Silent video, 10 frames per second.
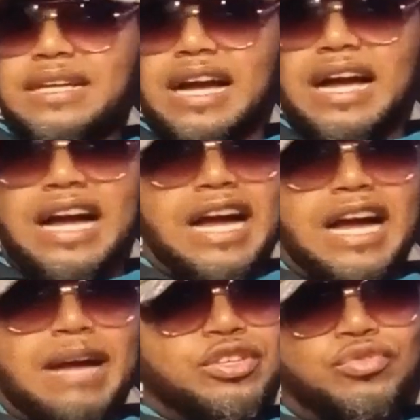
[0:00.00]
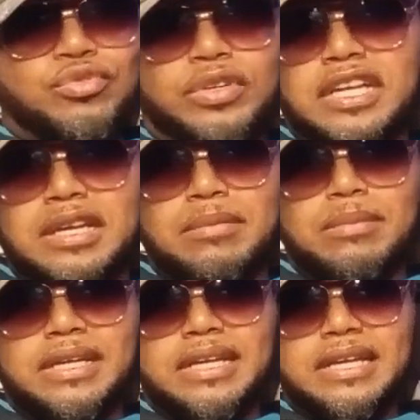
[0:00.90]
I'm
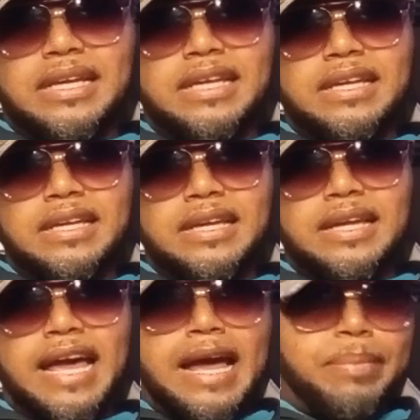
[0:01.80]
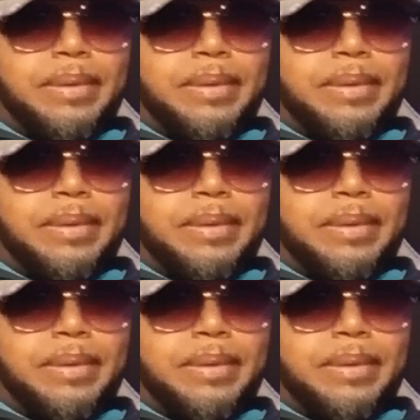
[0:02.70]
extremely happy.